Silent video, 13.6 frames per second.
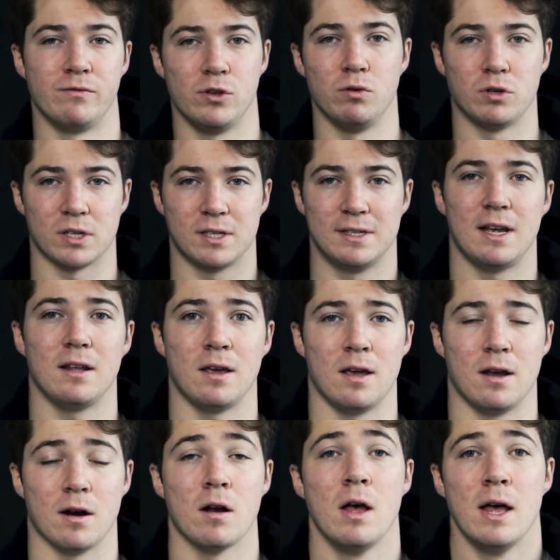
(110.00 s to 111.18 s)
of you just sitting
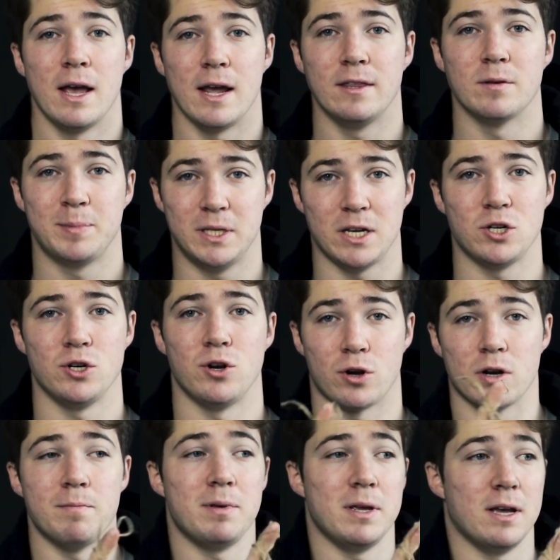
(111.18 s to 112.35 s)
here in the position you're
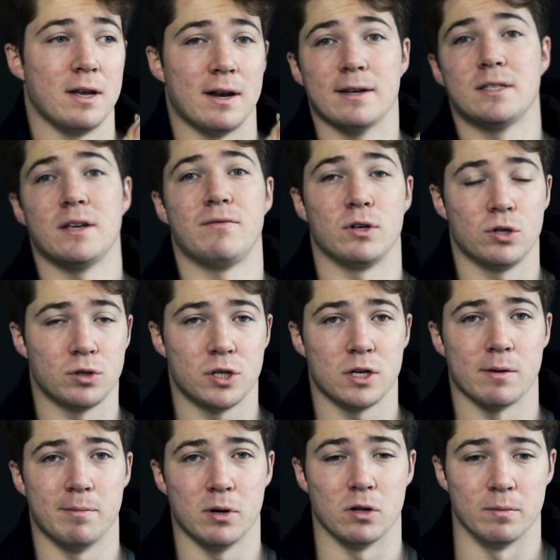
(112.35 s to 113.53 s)
gonna be in as if you're
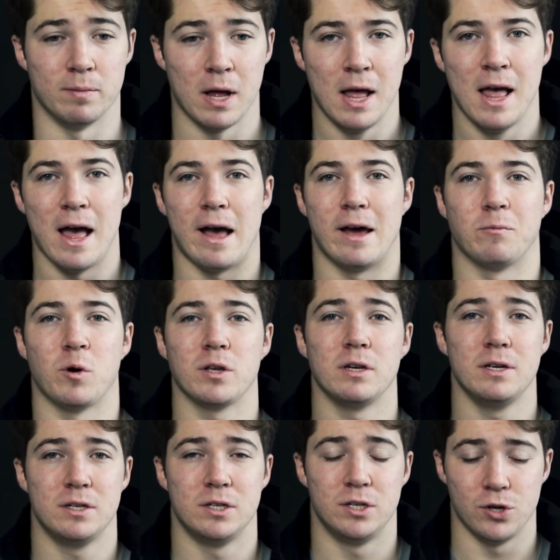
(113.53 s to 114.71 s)
touching a bulb. And what you
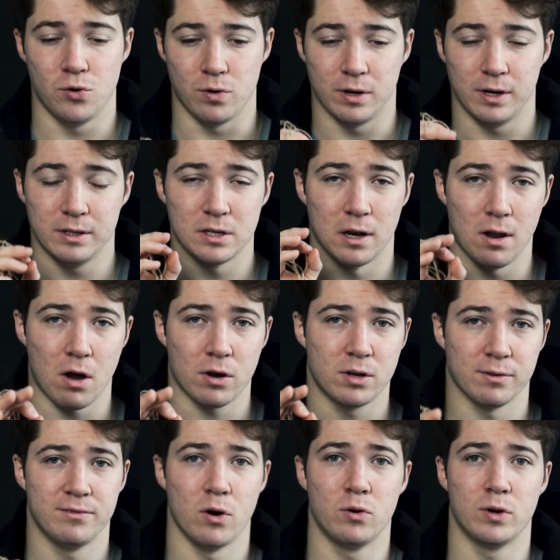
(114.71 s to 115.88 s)
need to do, you need to lock
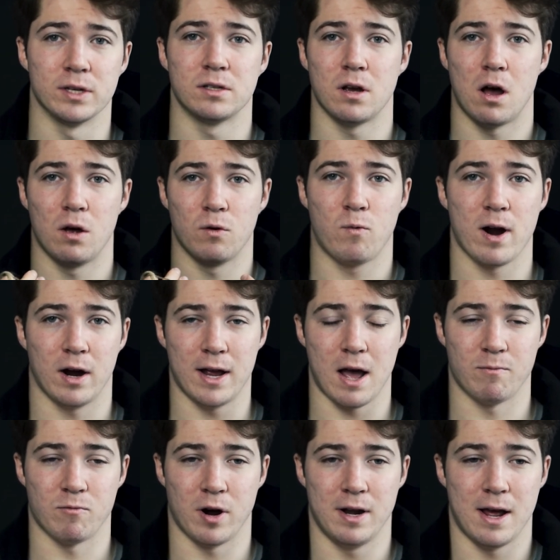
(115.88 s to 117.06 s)
your focus on where I
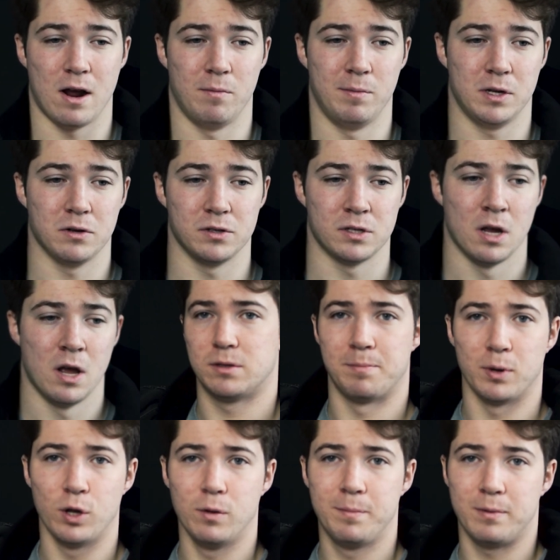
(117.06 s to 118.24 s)
am right now because the
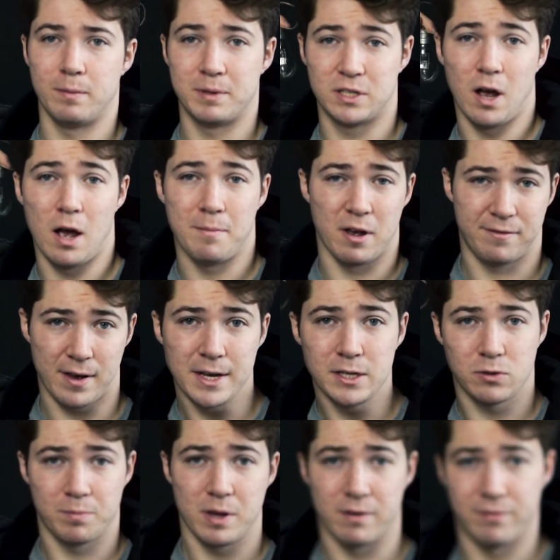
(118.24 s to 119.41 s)
bulb beside my
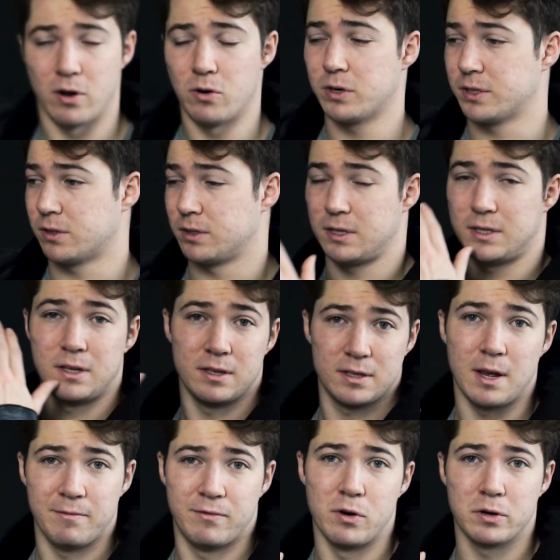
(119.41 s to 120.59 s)
face will be in focus because it's in the
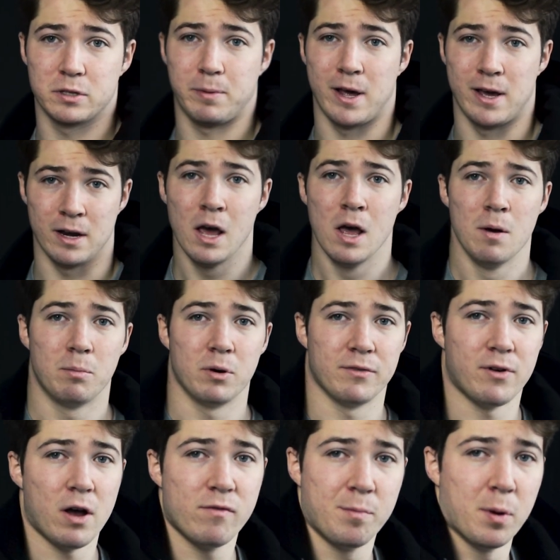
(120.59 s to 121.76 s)
same focus plane. But
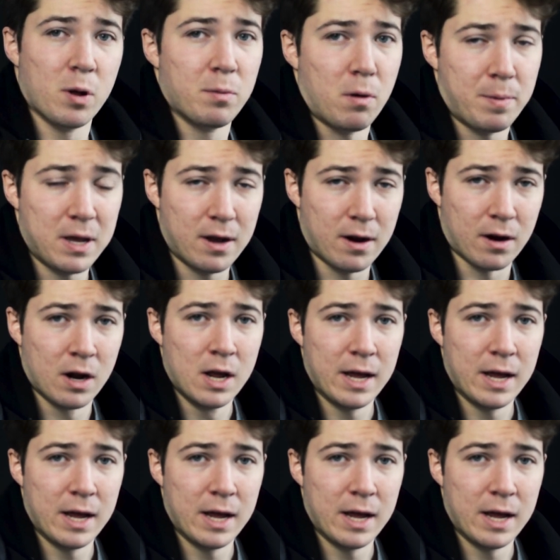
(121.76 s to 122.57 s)
if I have a bulb up here,